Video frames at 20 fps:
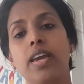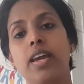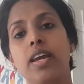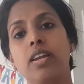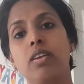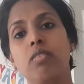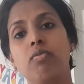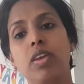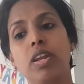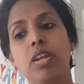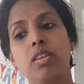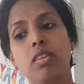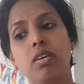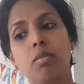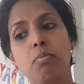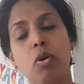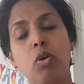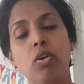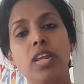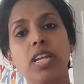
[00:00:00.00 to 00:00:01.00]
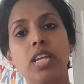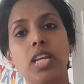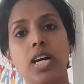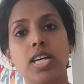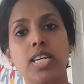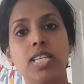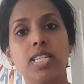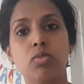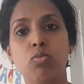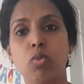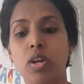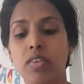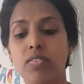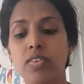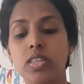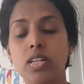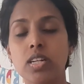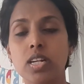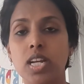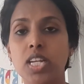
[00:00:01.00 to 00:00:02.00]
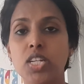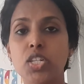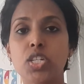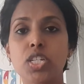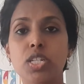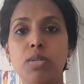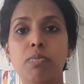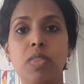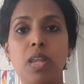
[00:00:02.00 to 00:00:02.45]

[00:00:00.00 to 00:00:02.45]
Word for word: and when the body dies whatever the relationship